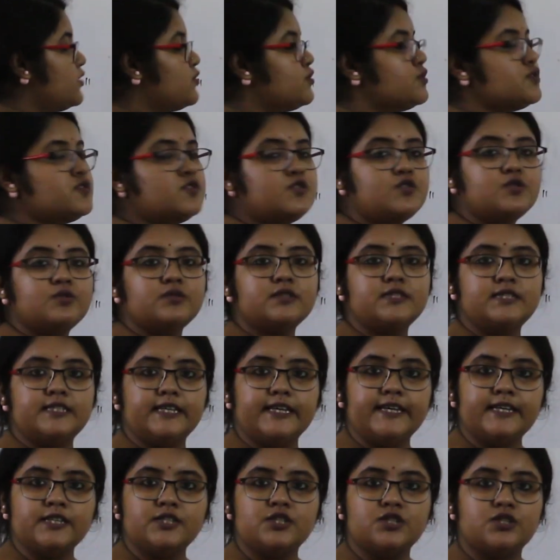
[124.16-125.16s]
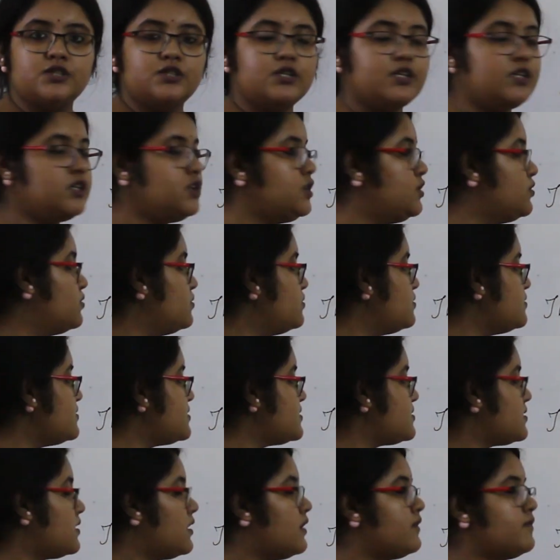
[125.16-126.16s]
used to teach the
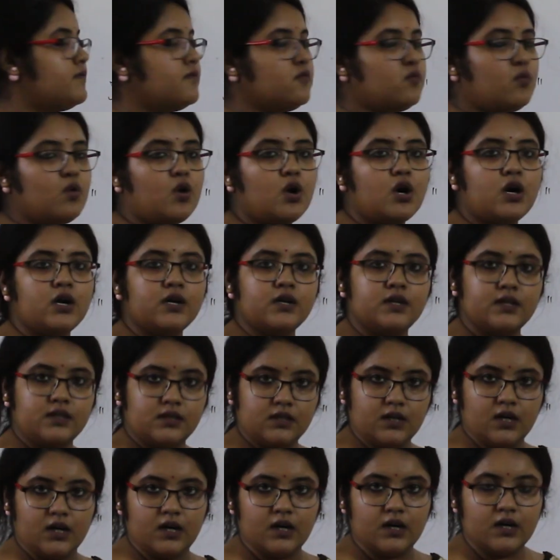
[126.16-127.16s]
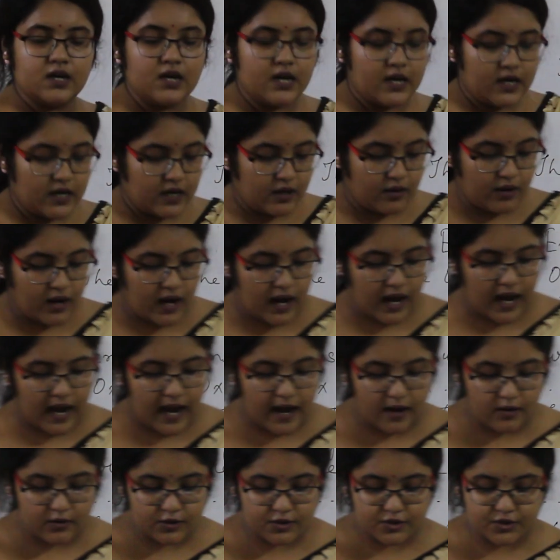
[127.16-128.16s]
use of word the. Now,
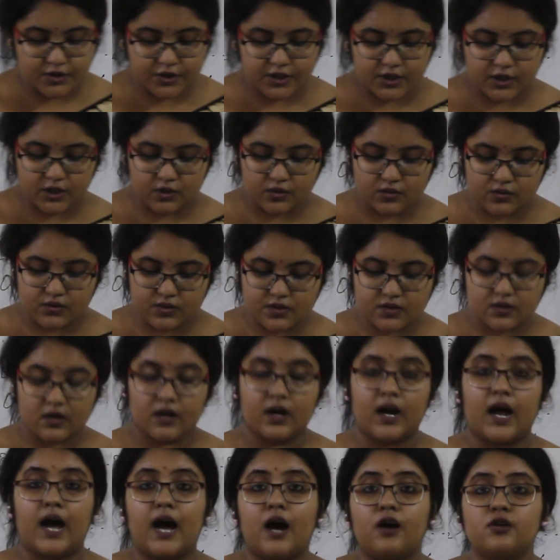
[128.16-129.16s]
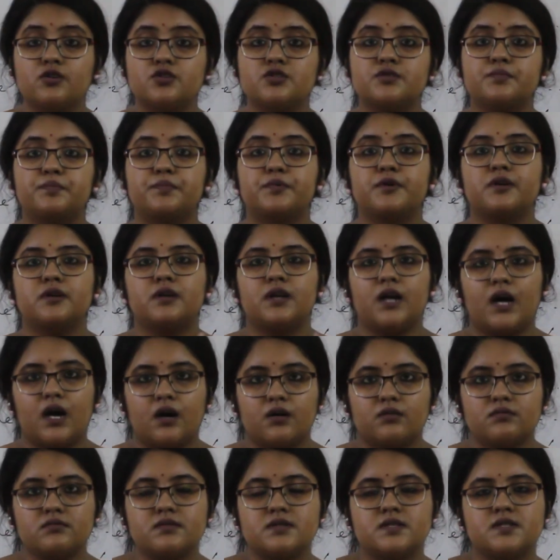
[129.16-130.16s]
how to use or how to
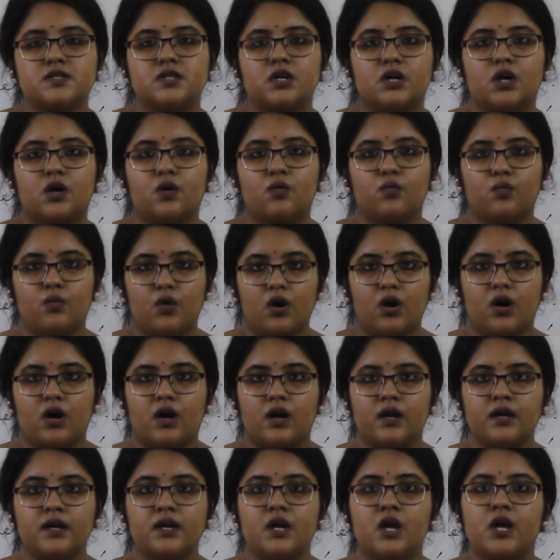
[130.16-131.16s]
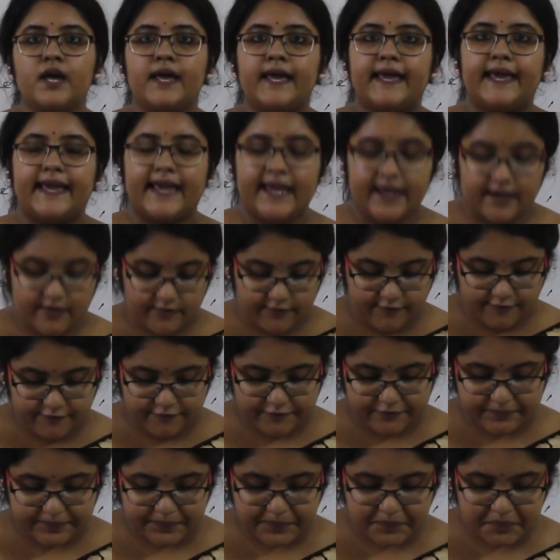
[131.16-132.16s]
pronounce the word
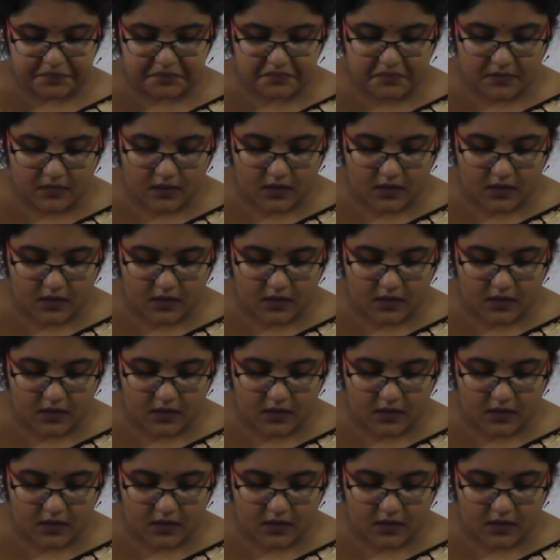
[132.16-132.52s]
if